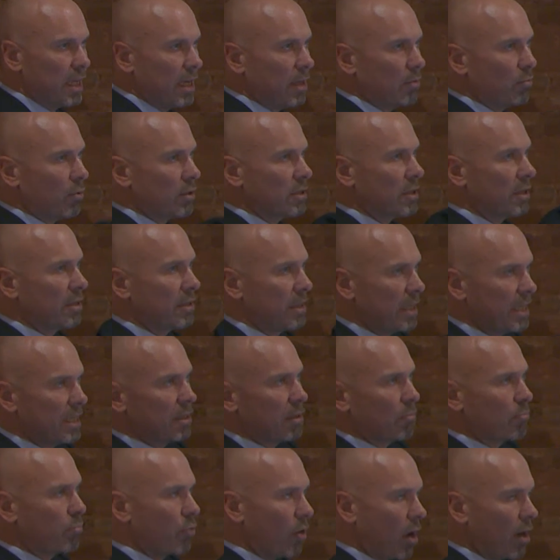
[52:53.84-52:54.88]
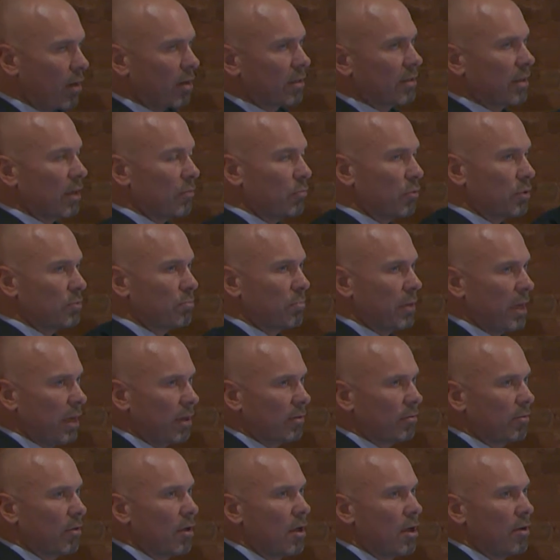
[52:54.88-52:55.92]
it was a Diesel product that was
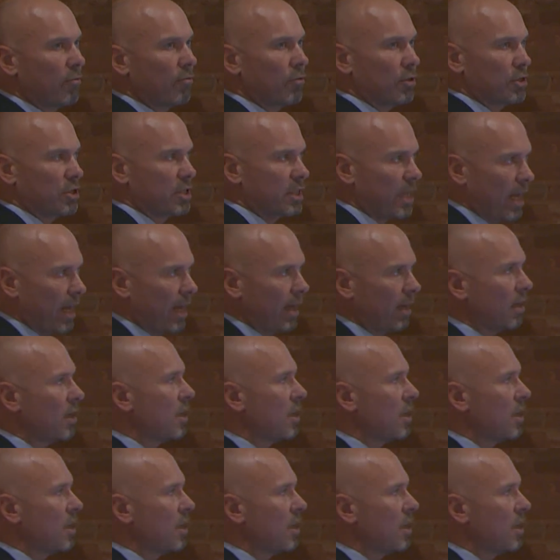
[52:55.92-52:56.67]
being for sale,